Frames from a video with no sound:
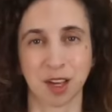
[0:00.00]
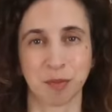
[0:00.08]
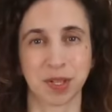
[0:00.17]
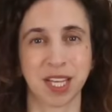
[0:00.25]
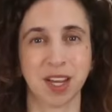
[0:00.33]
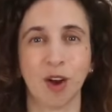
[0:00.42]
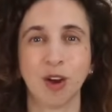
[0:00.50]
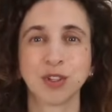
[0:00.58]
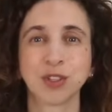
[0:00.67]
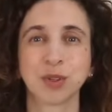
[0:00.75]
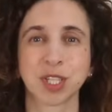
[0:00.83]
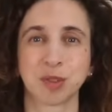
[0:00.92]
but they
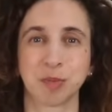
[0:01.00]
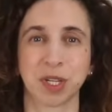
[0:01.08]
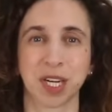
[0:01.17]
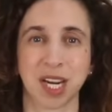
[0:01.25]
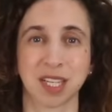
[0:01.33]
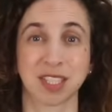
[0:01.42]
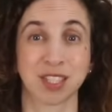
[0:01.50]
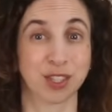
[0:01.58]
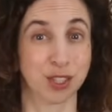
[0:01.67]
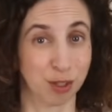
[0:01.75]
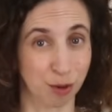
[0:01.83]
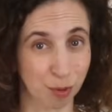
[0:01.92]
also experience
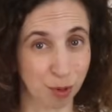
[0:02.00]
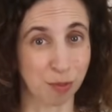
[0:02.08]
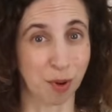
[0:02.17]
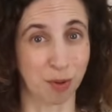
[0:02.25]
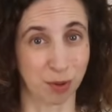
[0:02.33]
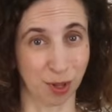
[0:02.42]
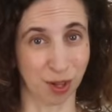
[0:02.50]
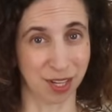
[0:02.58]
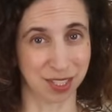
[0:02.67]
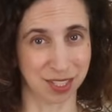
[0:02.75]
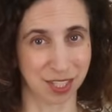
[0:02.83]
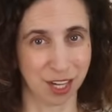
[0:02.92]
slower bone
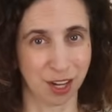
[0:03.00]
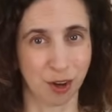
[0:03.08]
loss